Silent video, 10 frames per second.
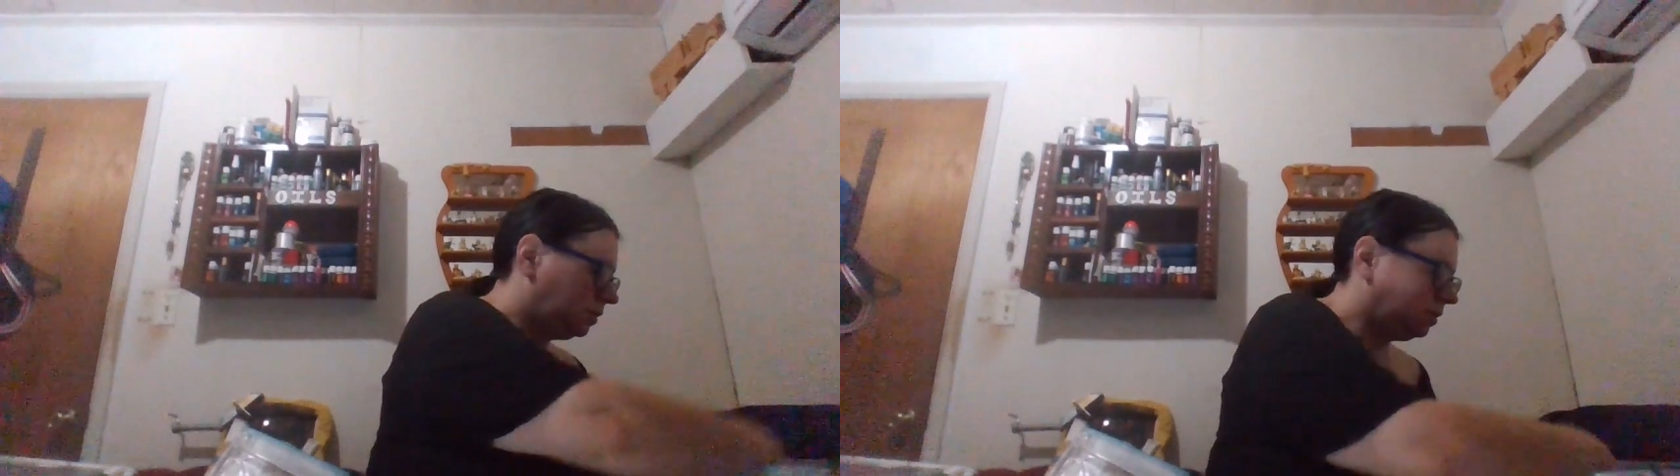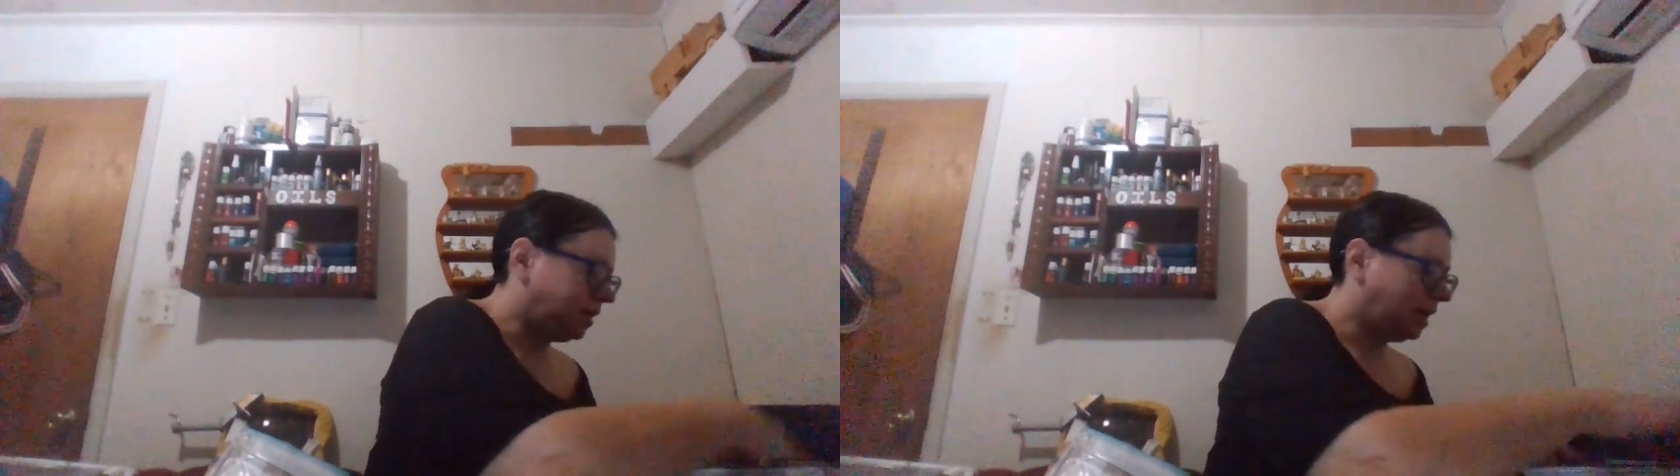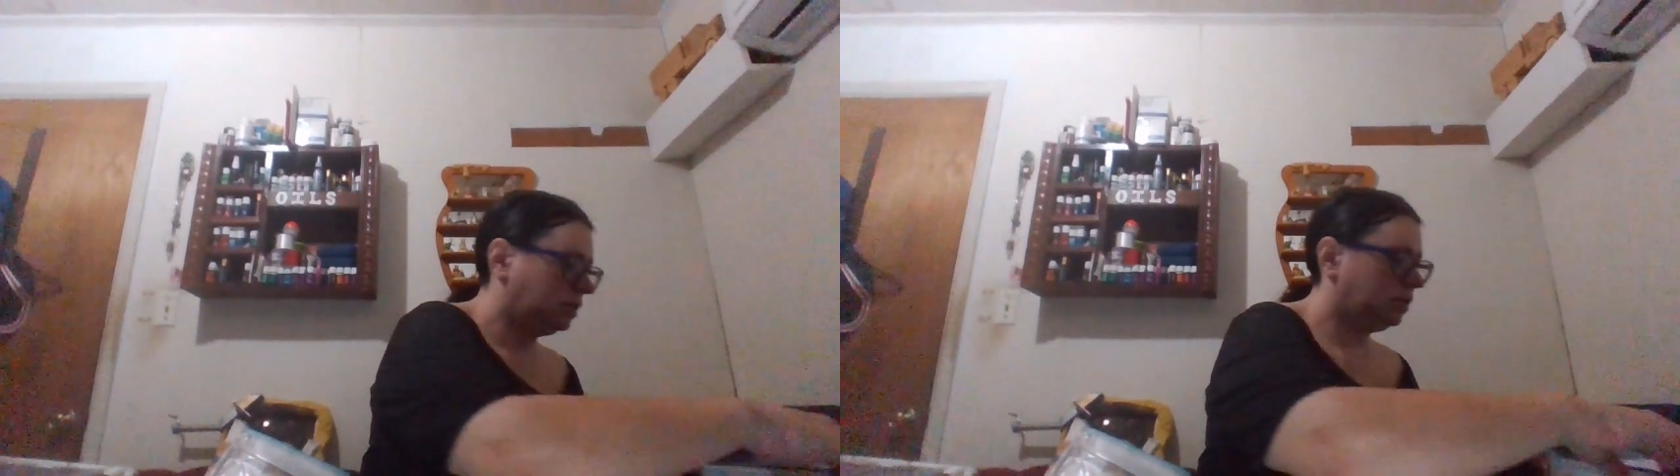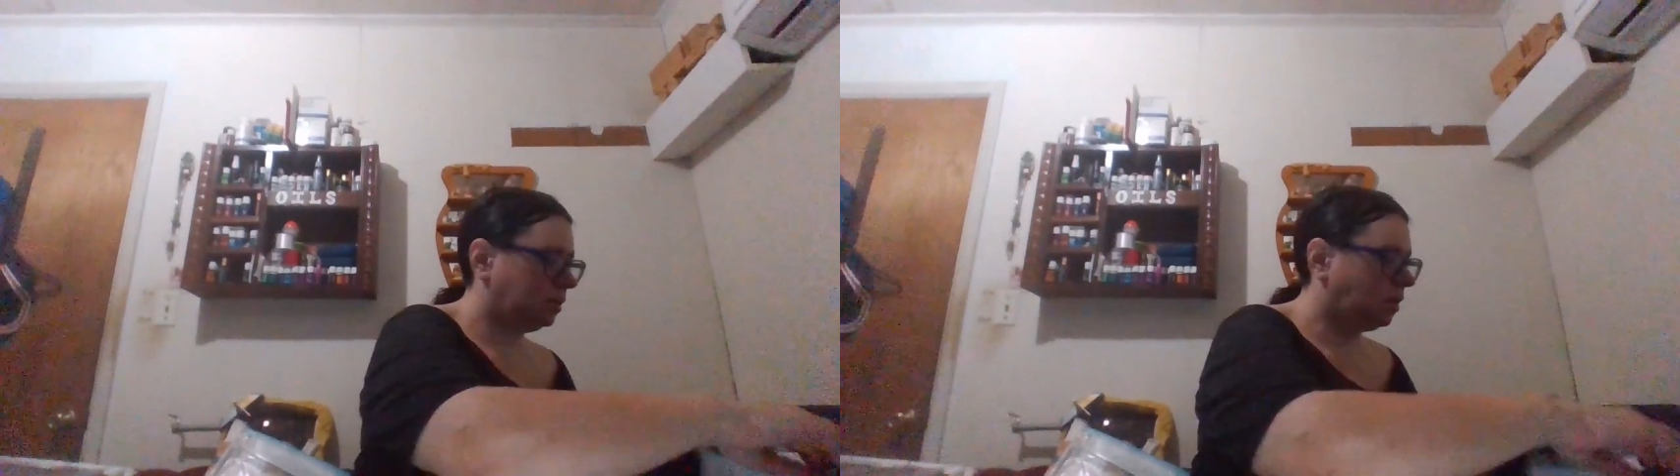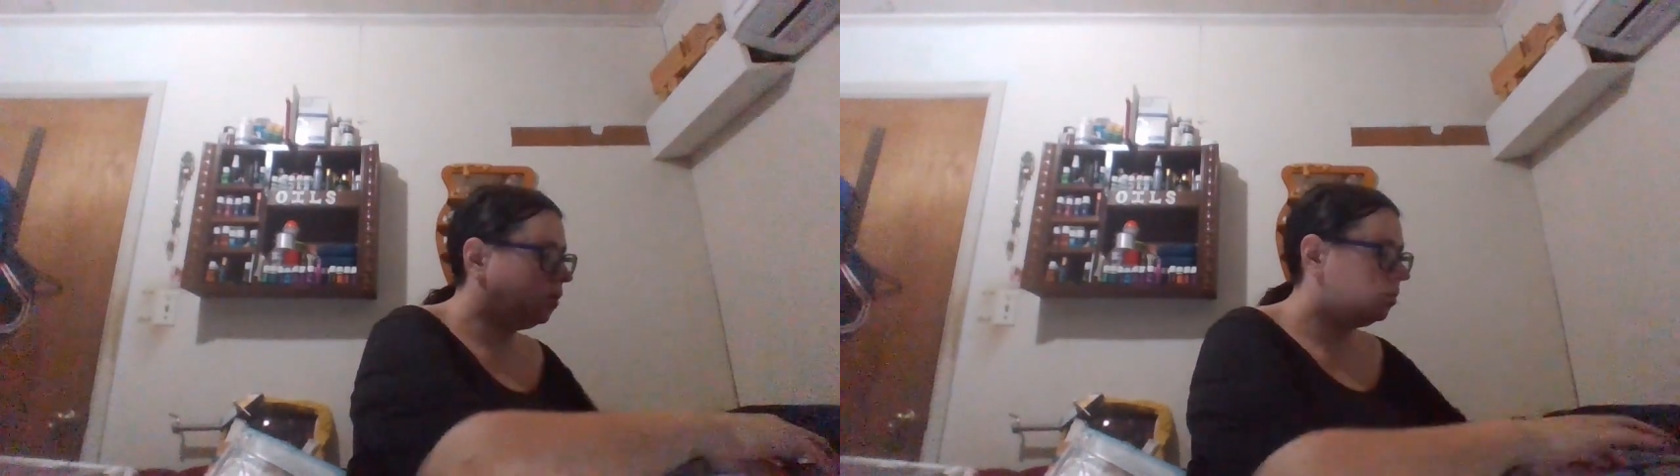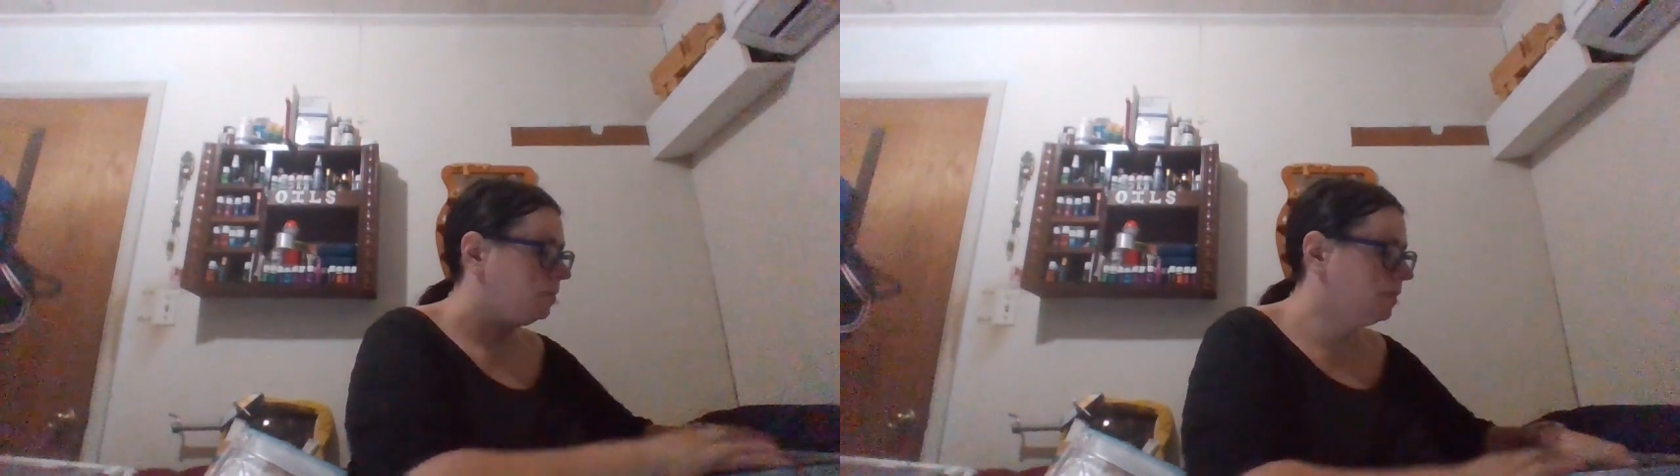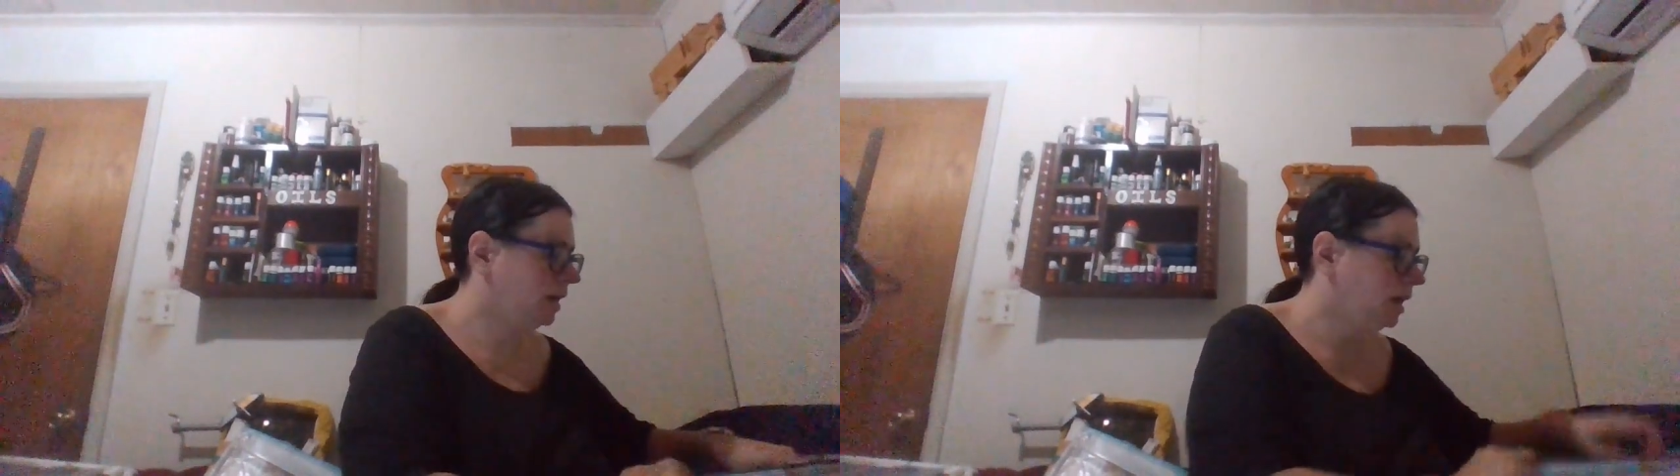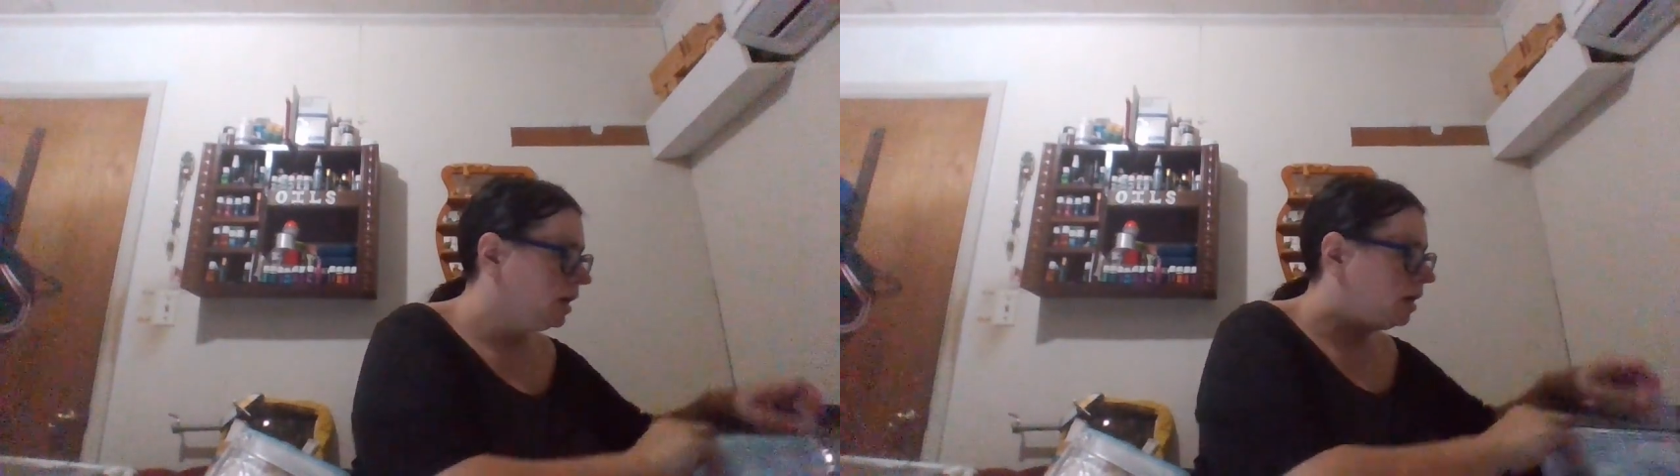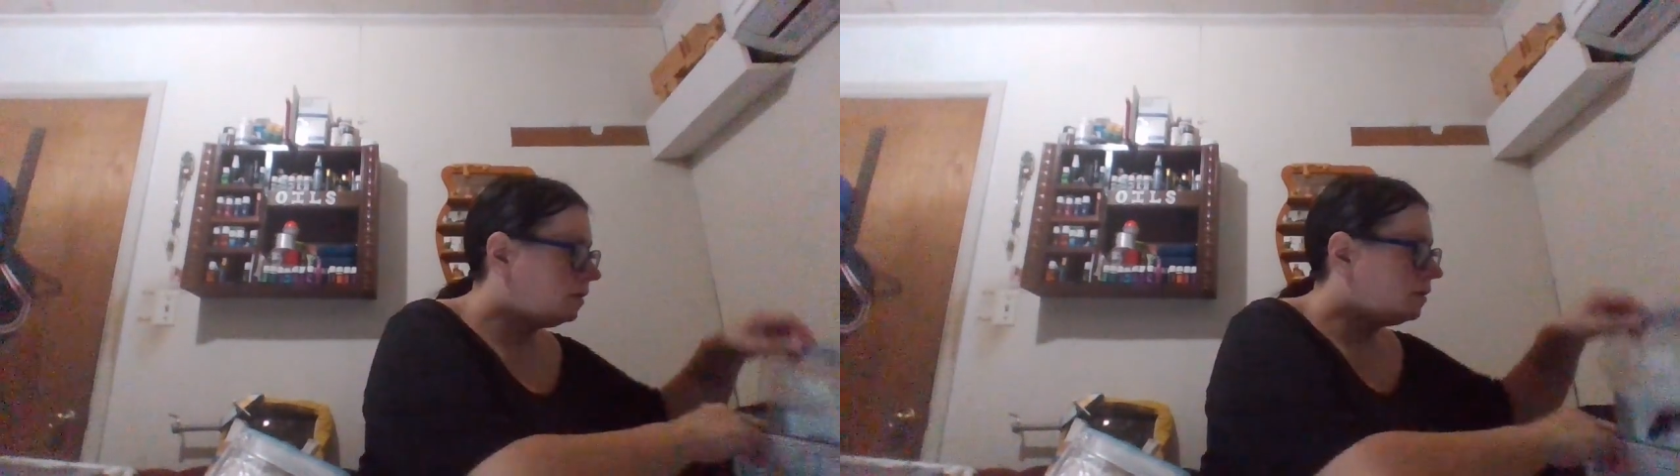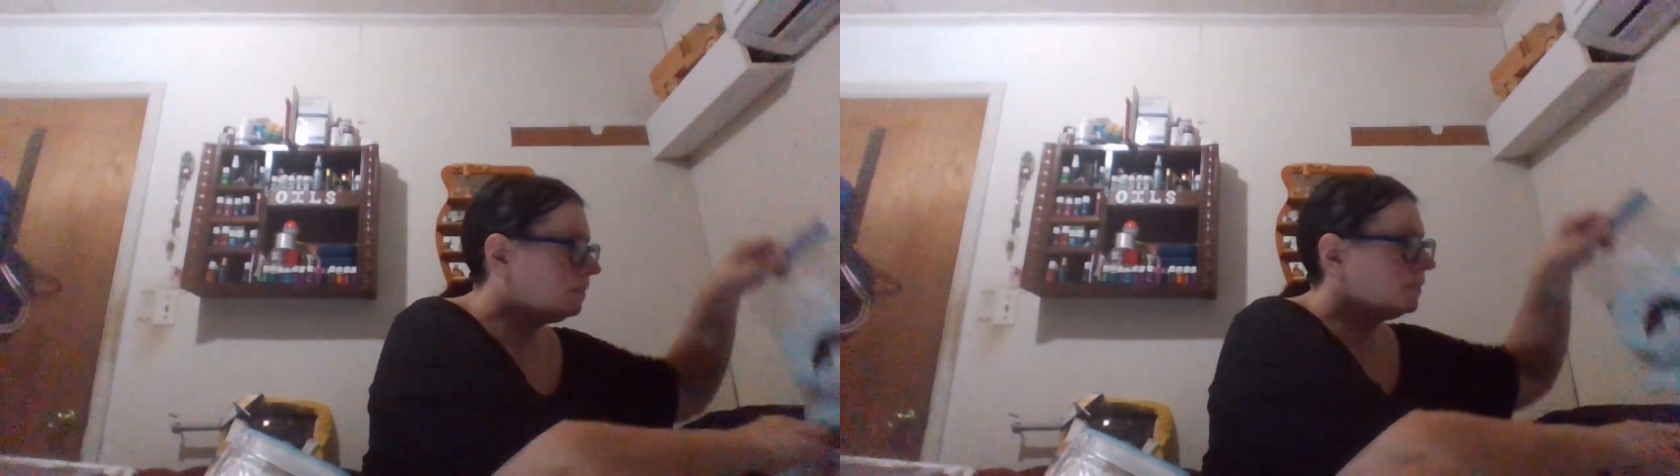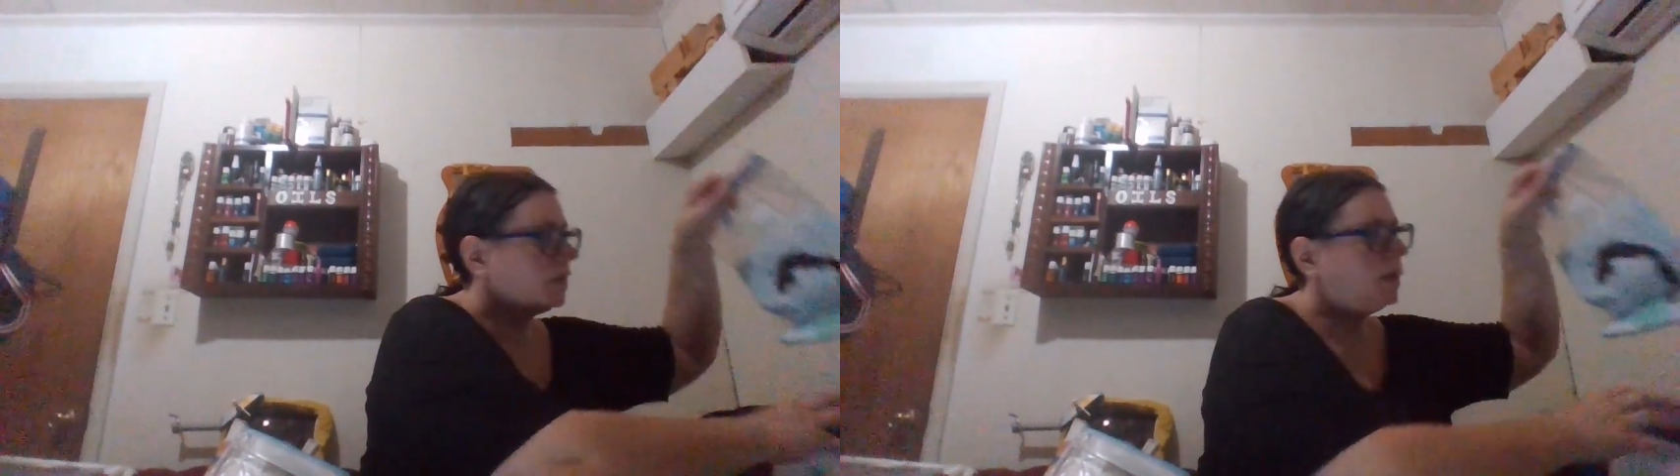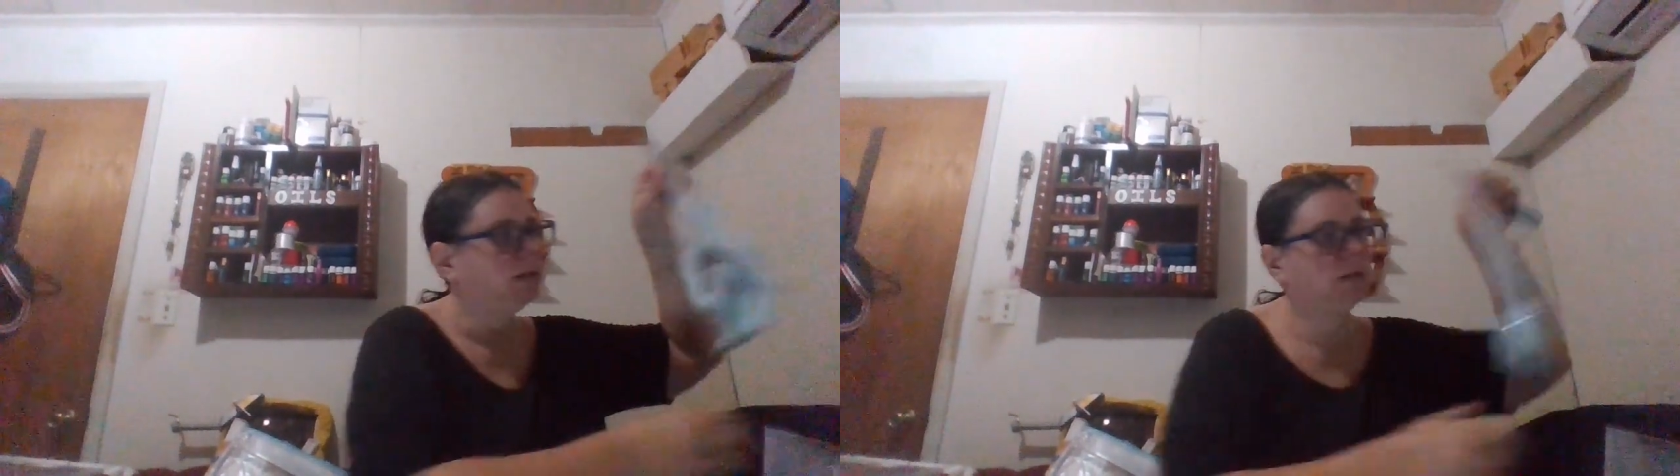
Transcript: So that's, and I